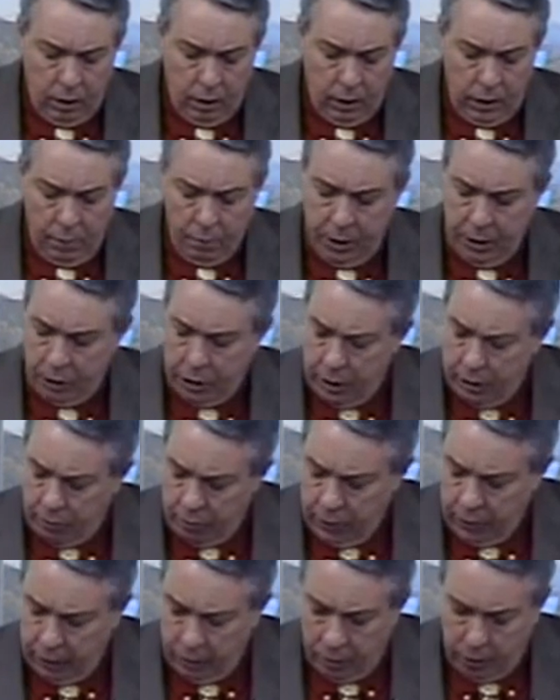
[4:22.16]
Let me see
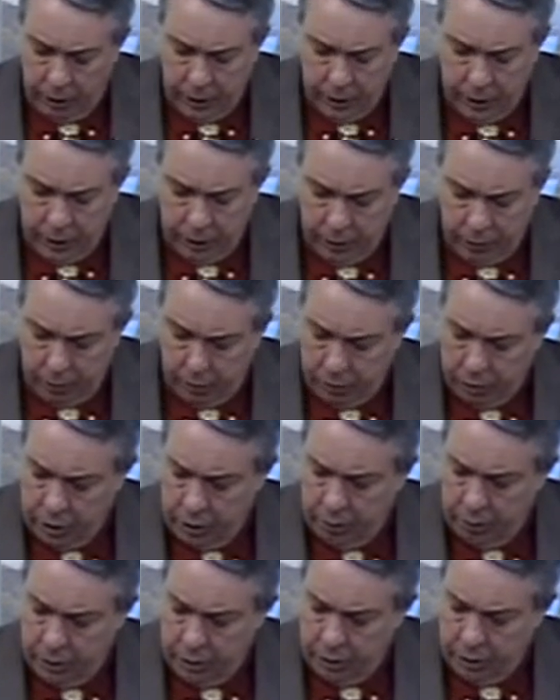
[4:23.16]
if I can read this from
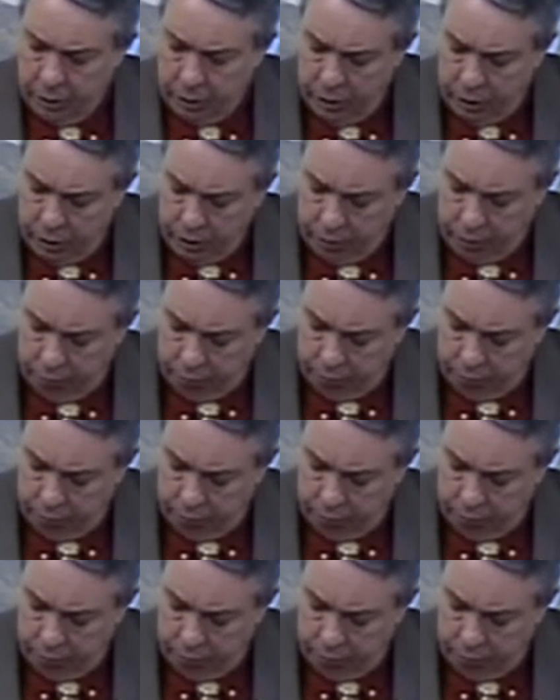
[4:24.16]
something else here.